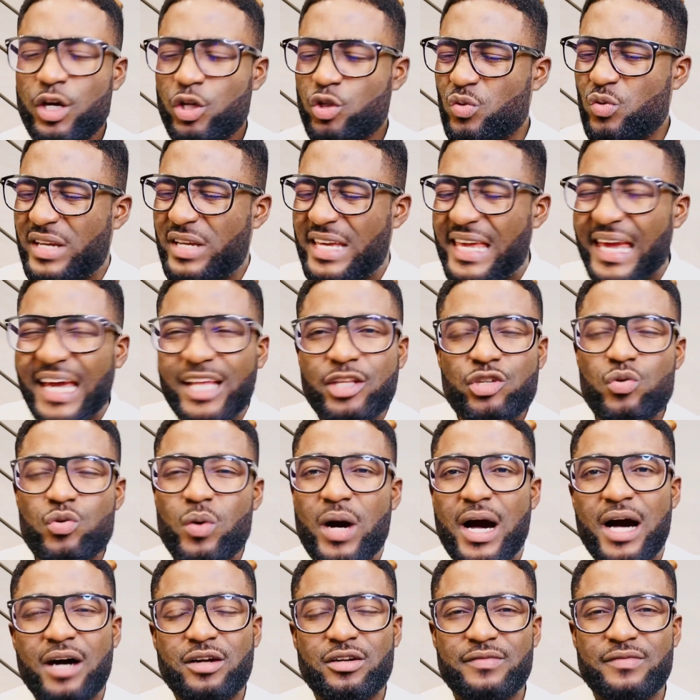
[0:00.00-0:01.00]
to get you
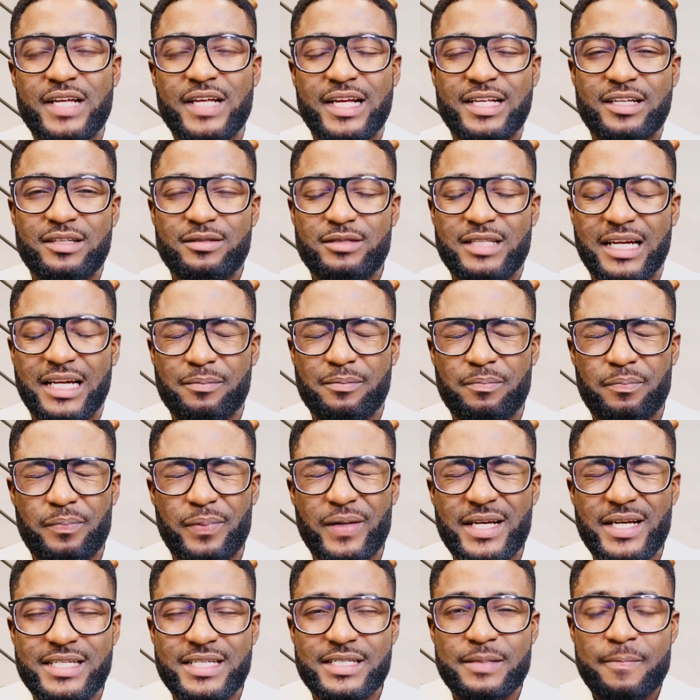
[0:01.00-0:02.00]
out of that
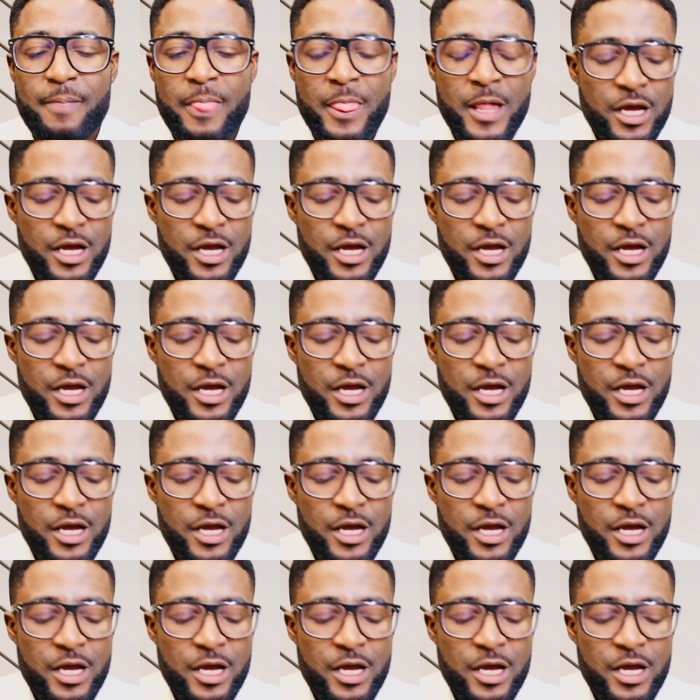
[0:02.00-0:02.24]
place.